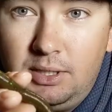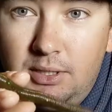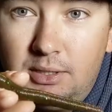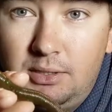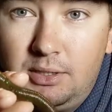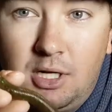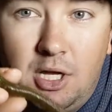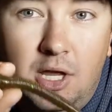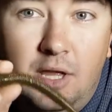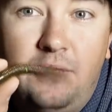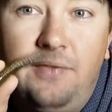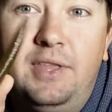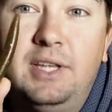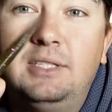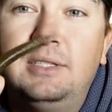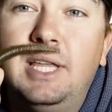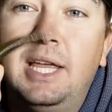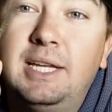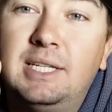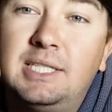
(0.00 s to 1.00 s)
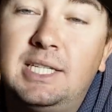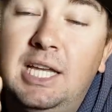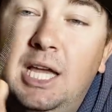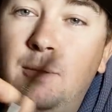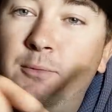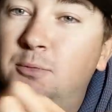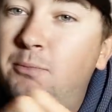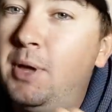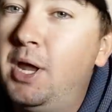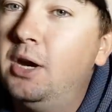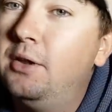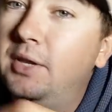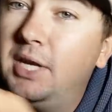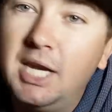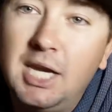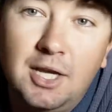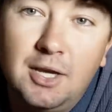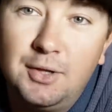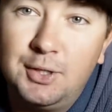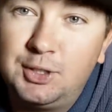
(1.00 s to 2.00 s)
this, this thing skips better than
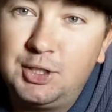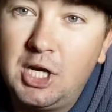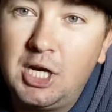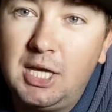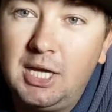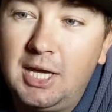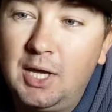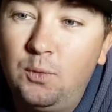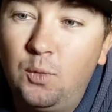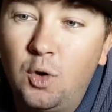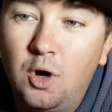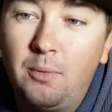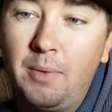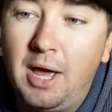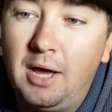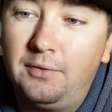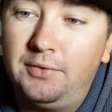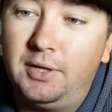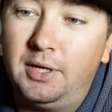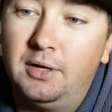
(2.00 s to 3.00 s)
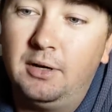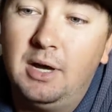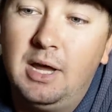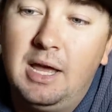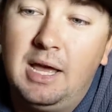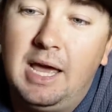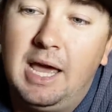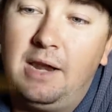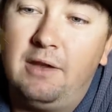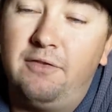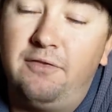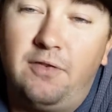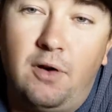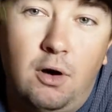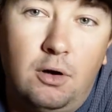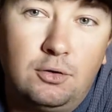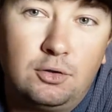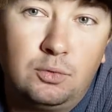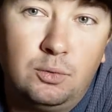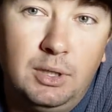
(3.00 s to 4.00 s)
any other shaky head worm out there. And it
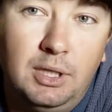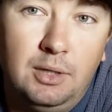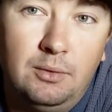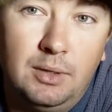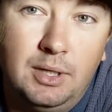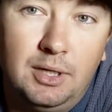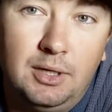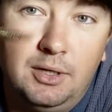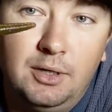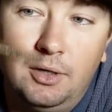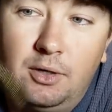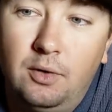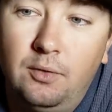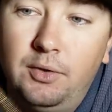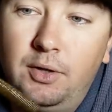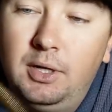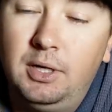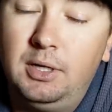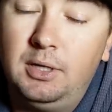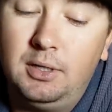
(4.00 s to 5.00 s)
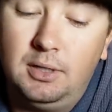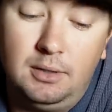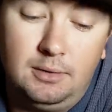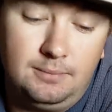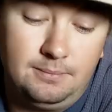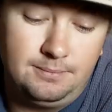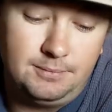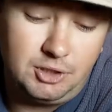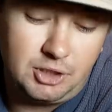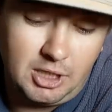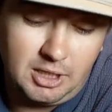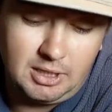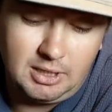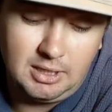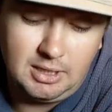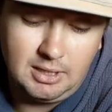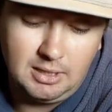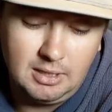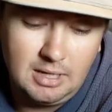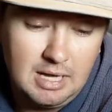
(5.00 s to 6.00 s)
falls really, really good on the shaky
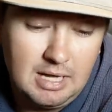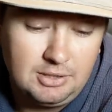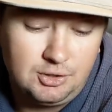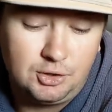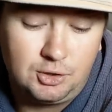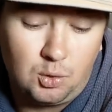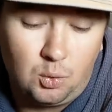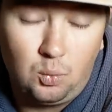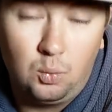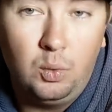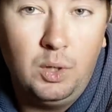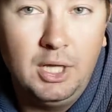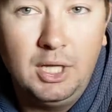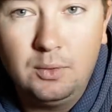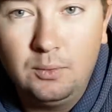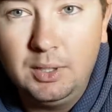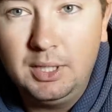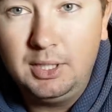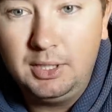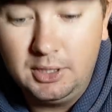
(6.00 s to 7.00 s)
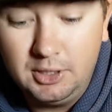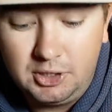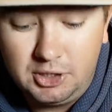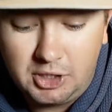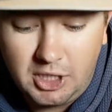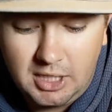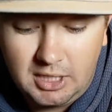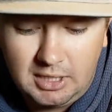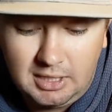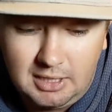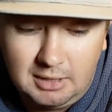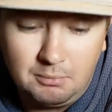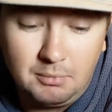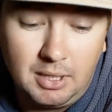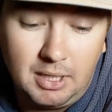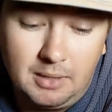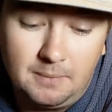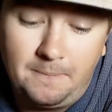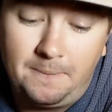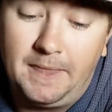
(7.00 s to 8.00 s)
head. It's just a really, really good shaky head
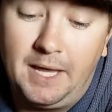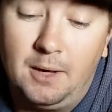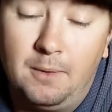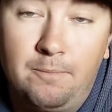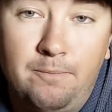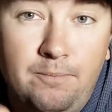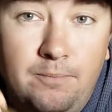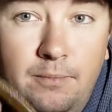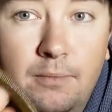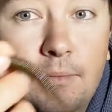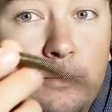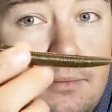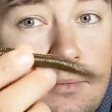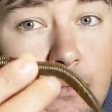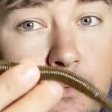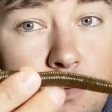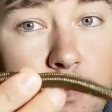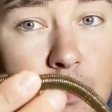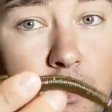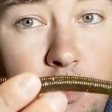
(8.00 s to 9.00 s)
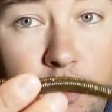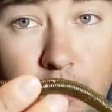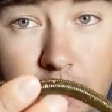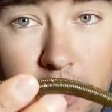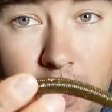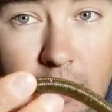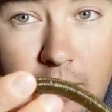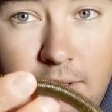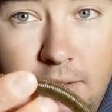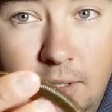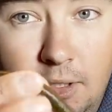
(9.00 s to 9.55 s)
bait. Now, you'll tear these